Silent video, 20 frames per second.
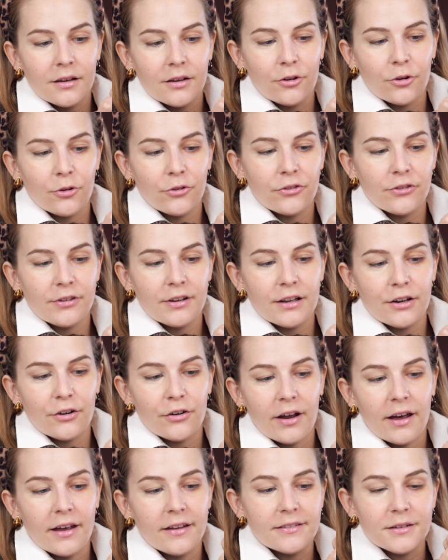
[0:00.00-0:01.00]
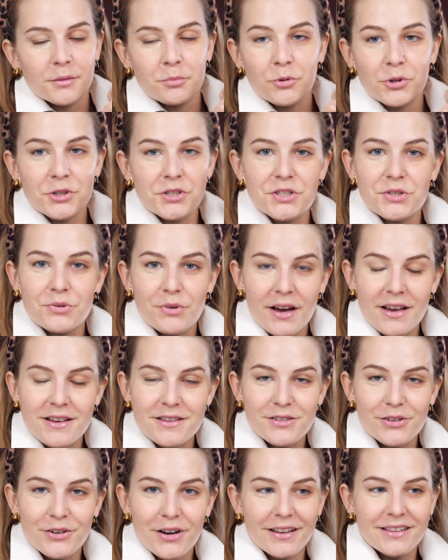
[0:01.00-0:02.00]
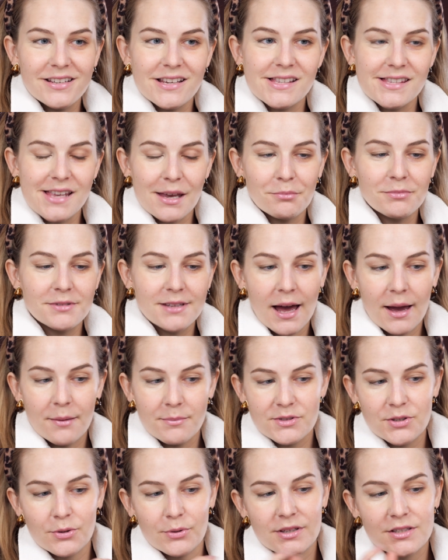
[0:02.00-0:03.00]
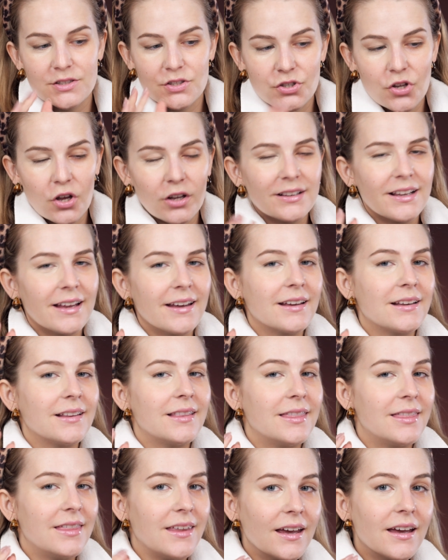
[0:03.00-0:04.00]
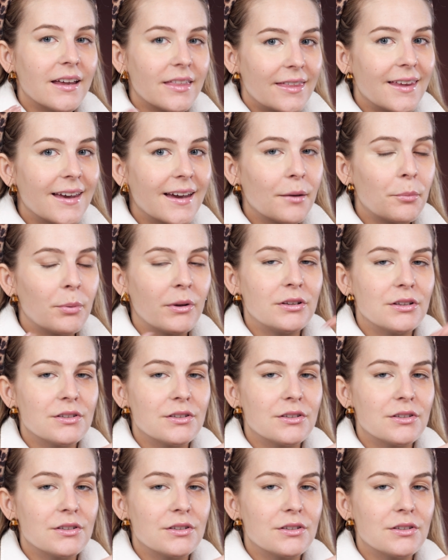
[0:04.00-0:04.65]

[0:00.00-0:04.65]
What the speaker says: concealer and a moisturizer at the same time. So it's not like thick, but